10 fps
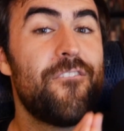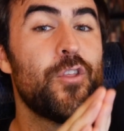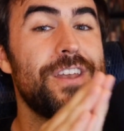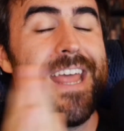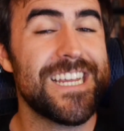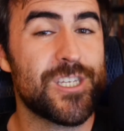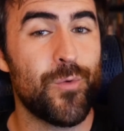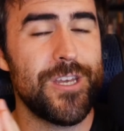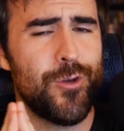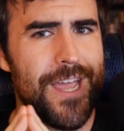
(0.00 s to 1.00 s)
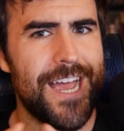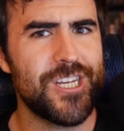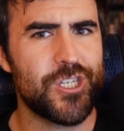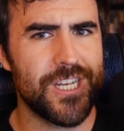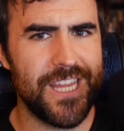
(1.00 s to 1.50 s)
for the next one, you
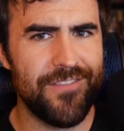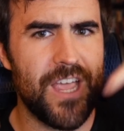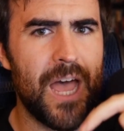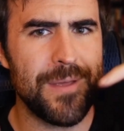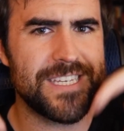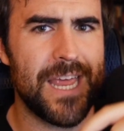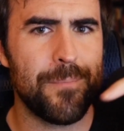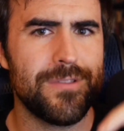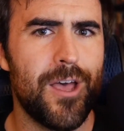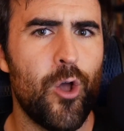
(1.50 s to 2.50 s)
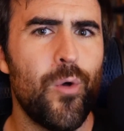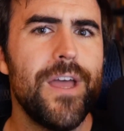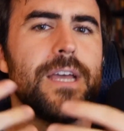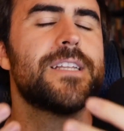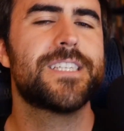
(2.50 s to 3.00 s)
guys should leave comments down below
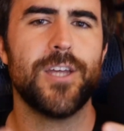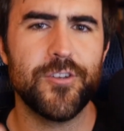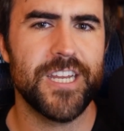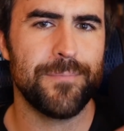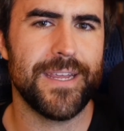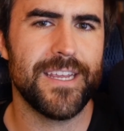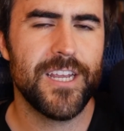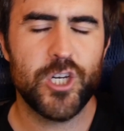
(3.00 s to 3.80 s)
insulting me.